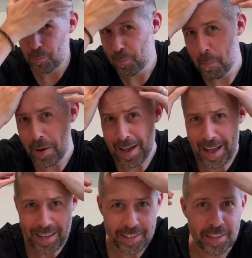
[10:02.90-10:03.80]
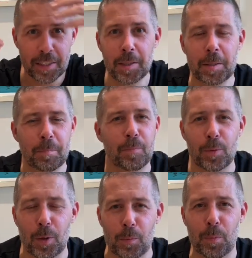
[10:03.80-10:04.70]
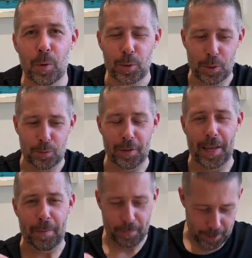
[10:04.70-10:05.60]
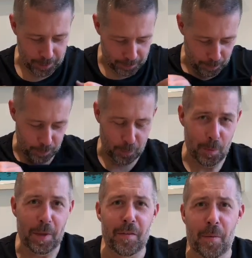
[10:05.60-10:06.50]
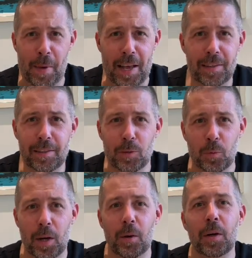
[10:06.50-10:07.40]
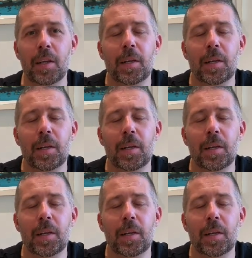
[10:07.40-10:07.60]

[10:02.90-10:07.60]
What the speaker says: bad, so apologies for that. This was all a bit of a mess as well.